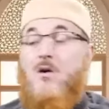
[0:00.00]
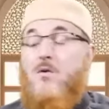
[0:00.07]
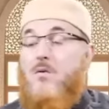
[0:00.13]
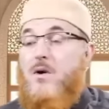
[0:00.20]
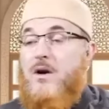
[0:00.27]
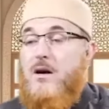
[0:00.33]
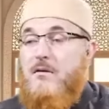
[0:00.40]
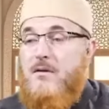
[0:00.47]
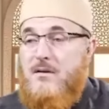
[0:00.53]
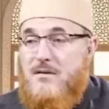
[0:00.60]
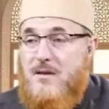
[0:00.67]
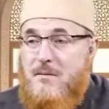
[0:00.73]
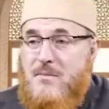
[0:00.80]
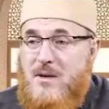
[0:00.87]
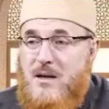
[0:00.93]
Whenever
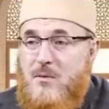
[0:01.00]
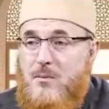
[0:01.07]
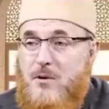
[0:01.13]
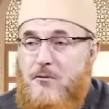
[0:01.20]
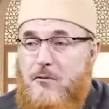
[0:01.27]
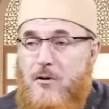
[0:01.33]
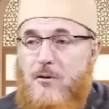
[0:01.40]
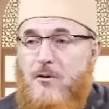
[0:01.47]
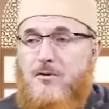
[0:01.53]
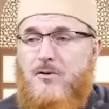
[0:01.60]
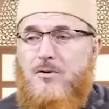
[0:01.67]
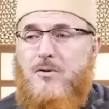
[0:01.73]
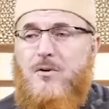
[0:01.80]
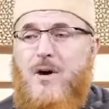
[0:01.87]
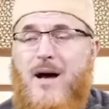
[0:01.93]
something
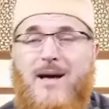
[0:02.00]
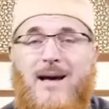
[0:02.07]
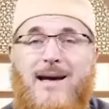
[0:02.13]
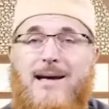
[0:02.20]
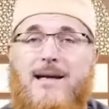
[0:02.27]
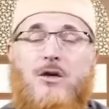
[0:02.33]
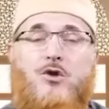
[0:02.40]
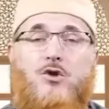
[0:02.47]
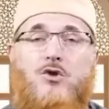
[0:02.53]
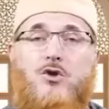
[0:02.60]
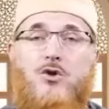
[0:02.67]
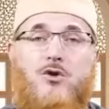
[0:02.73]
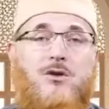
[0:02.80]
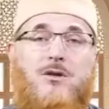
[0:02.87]
befalls you against your